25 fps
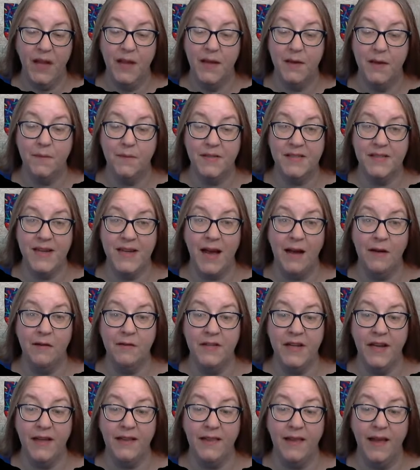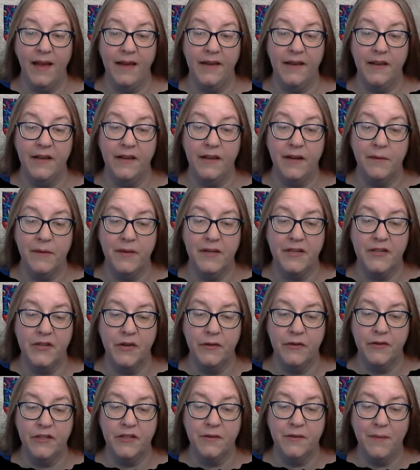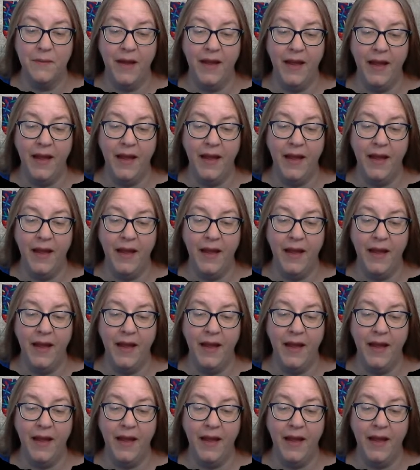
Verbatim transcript: It was now daylight, and I returned to my